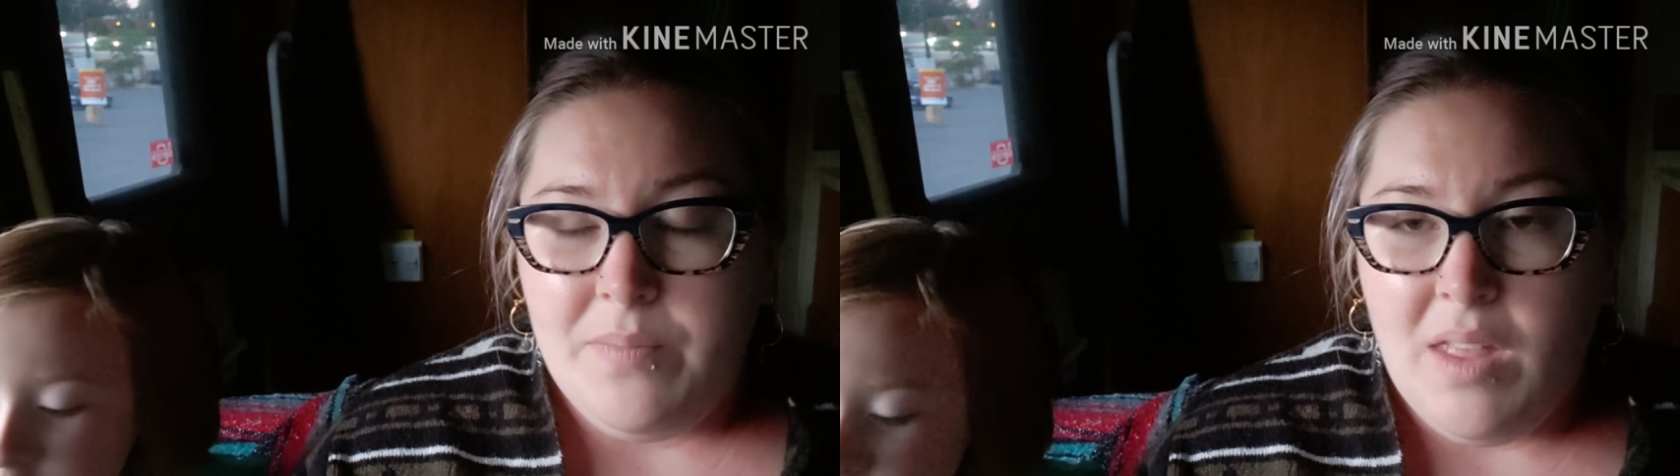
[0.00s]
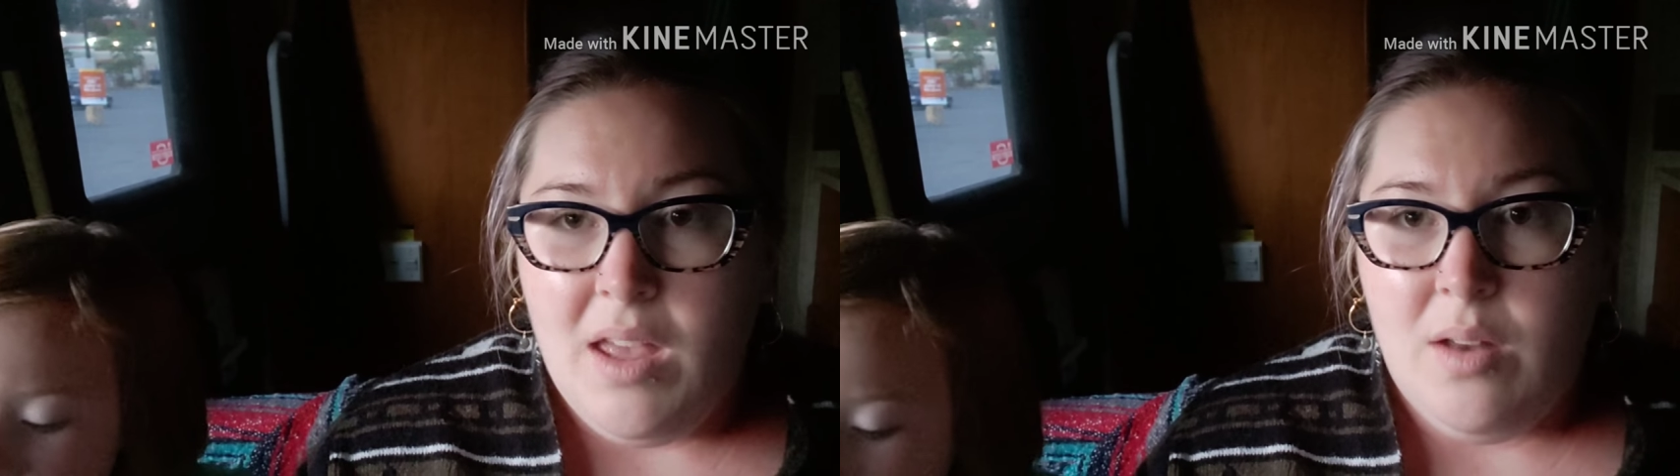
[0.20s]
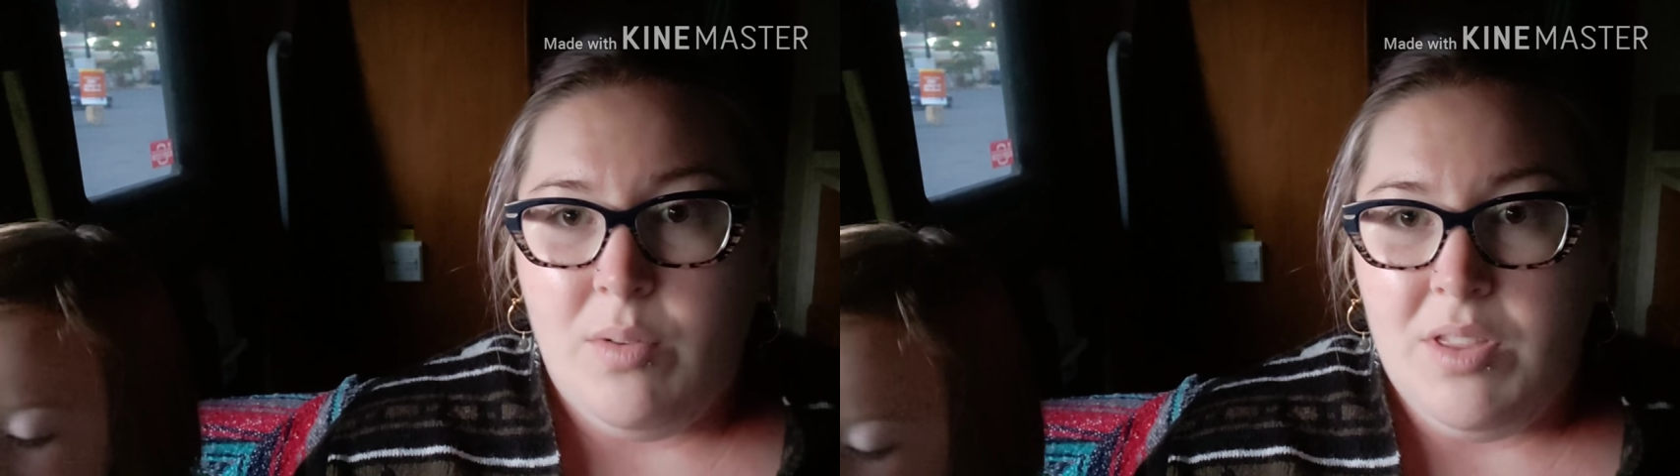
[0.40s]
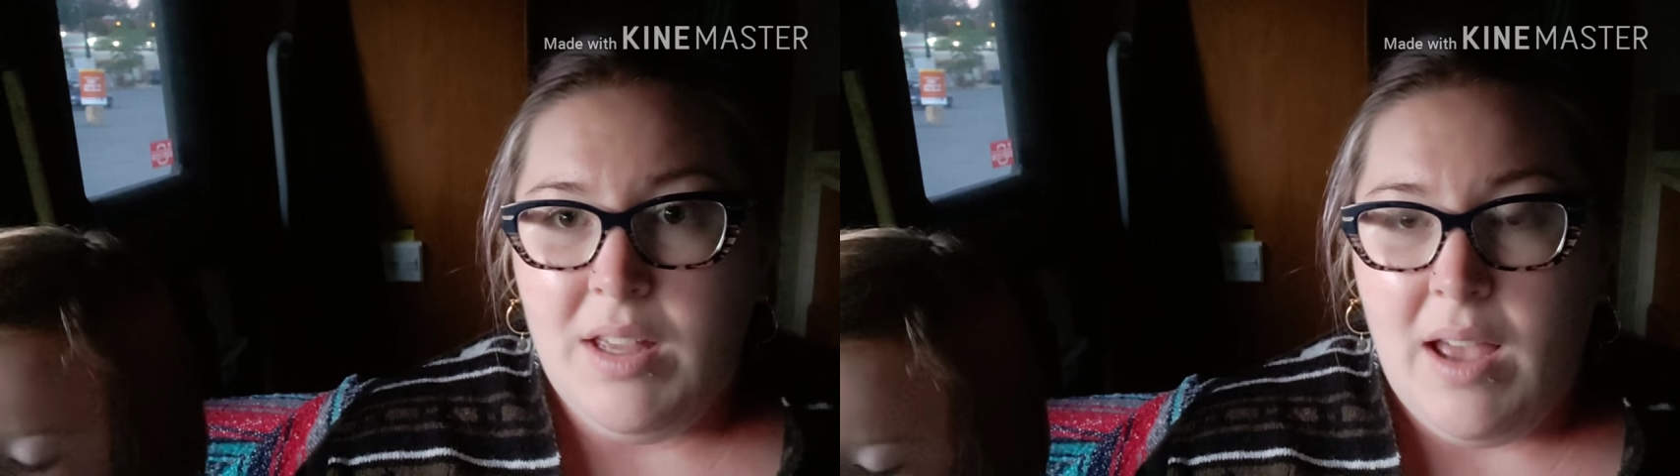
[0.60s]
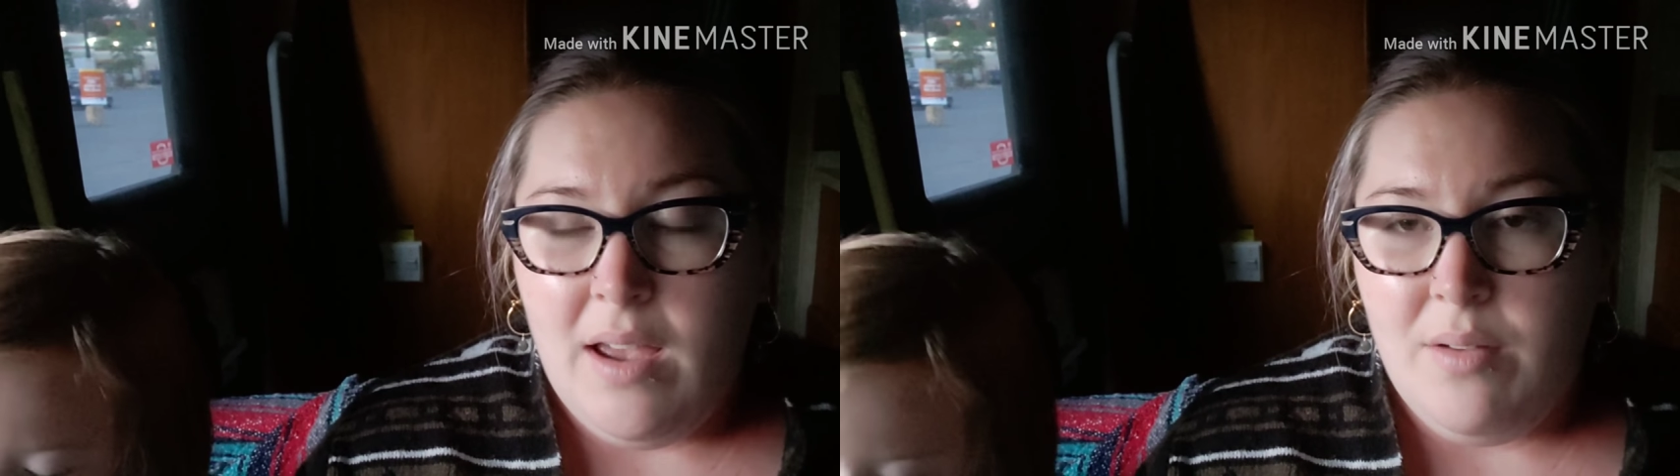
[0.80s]
and one thing
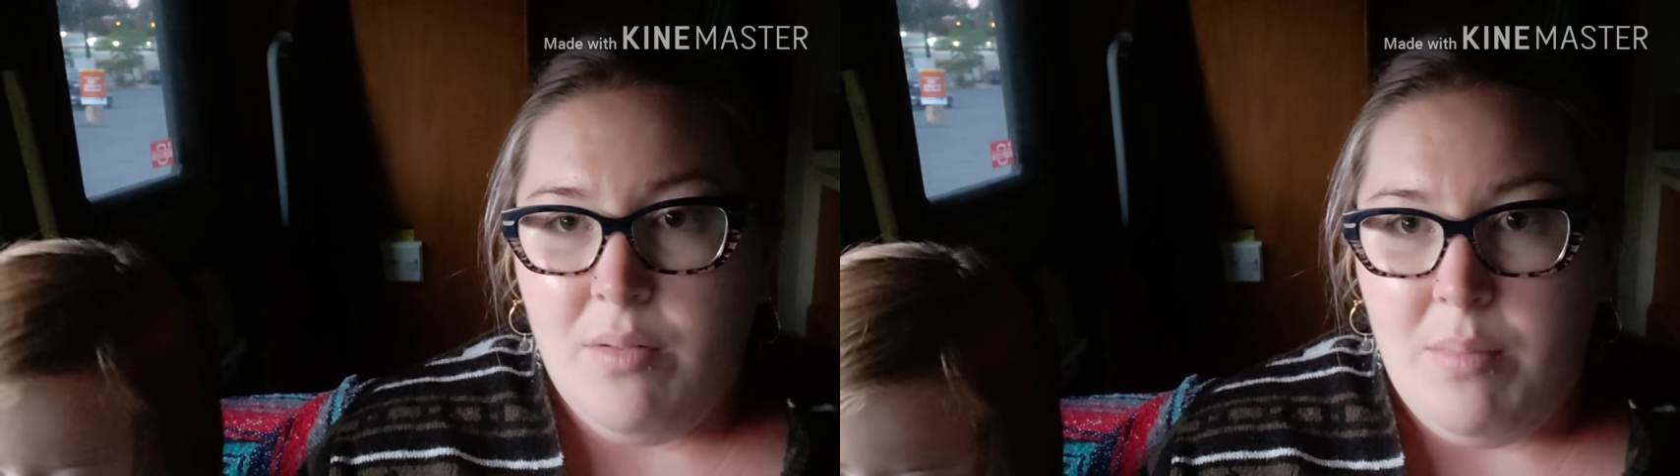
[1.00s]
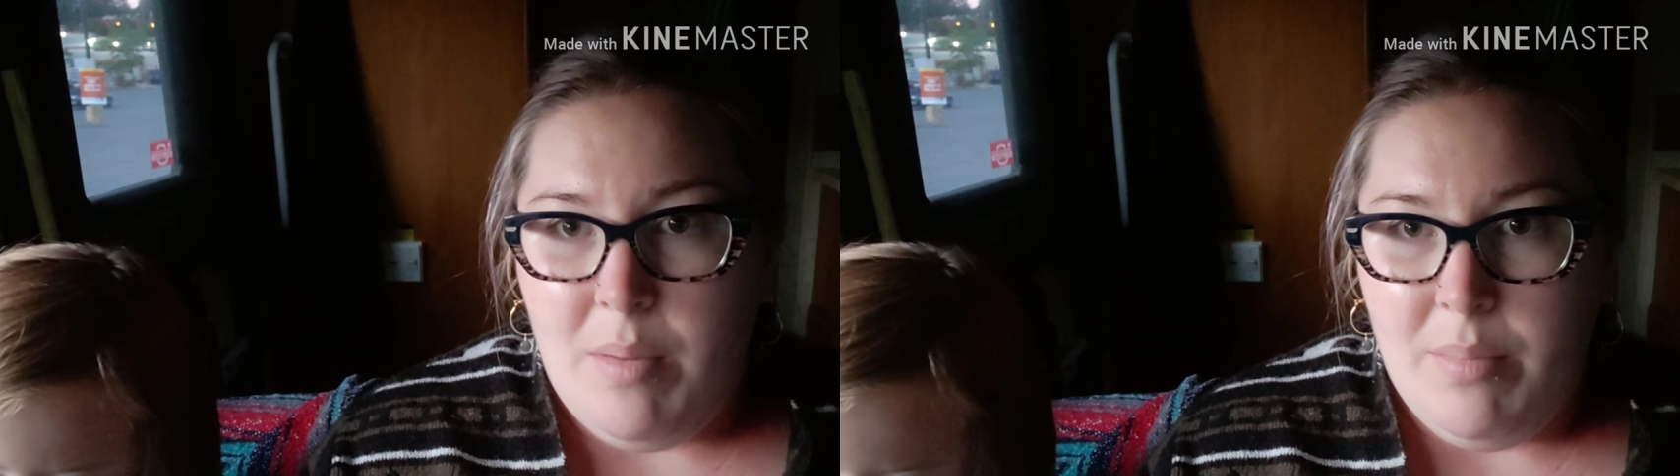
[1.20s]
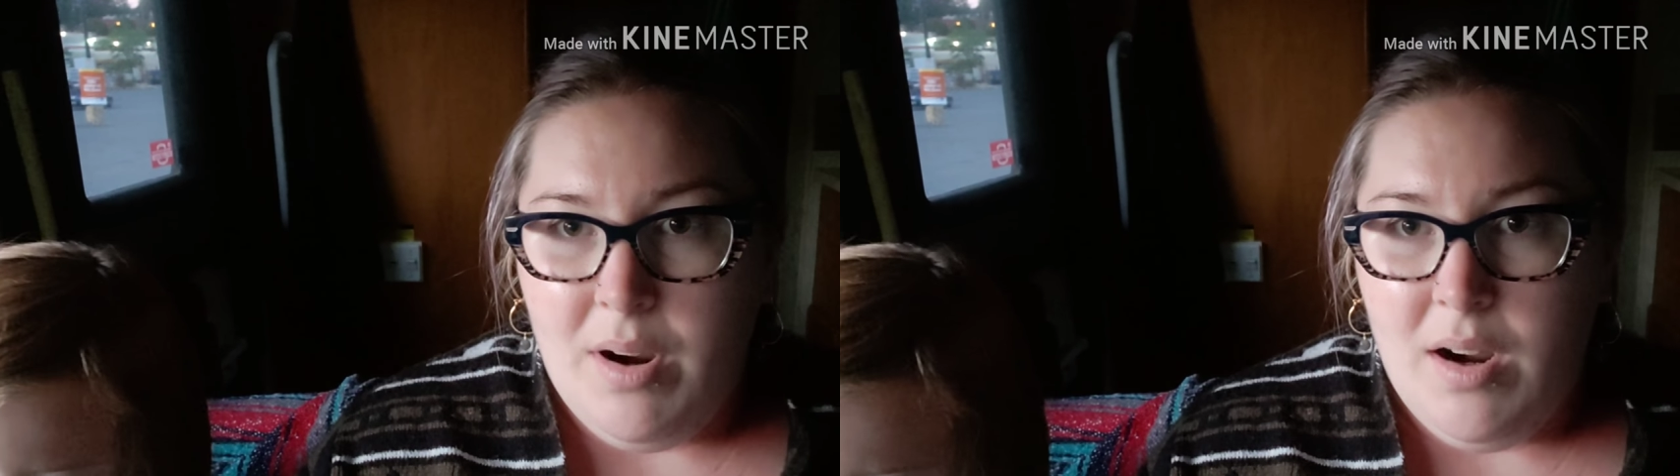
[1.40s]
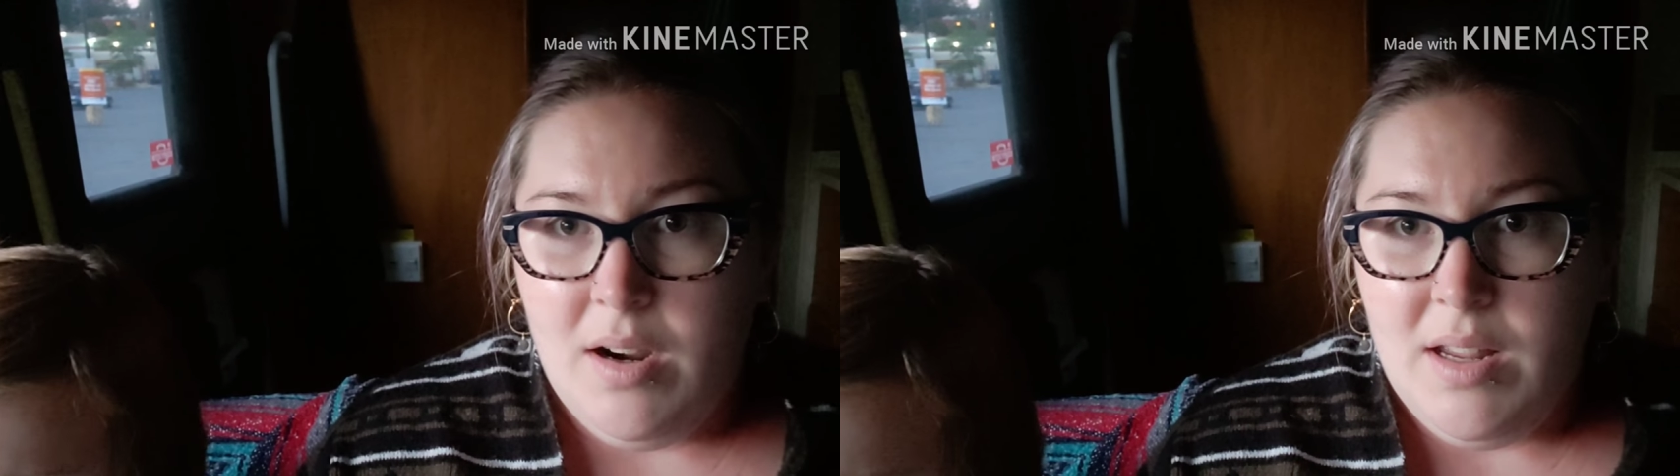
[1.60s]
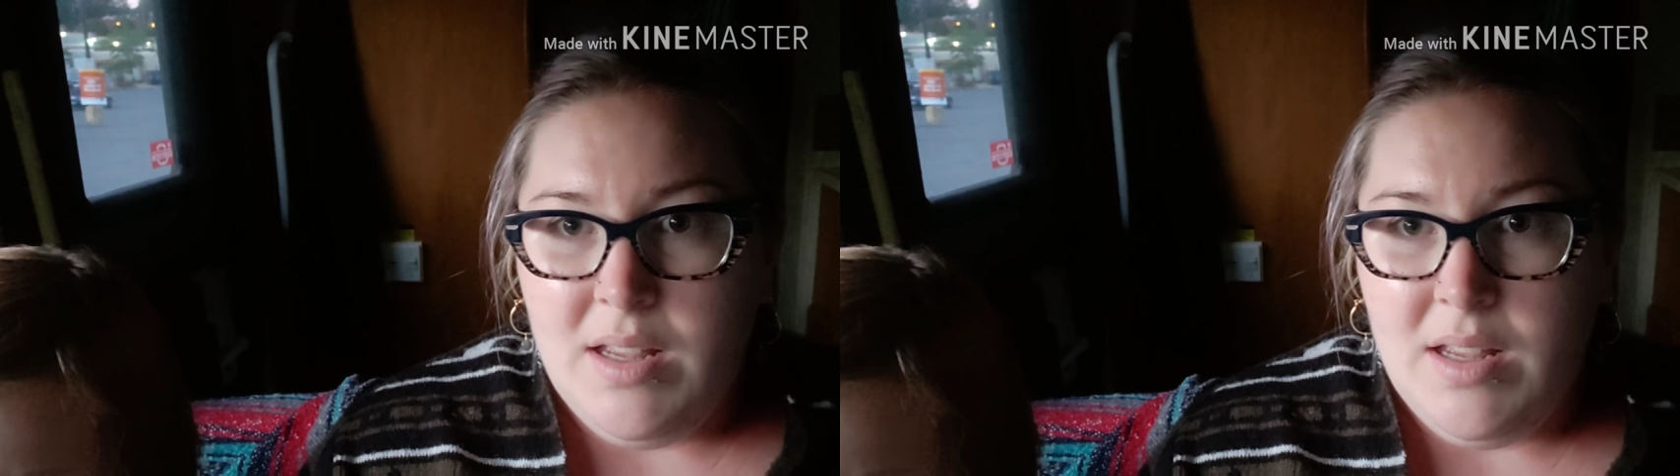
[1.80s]
I remember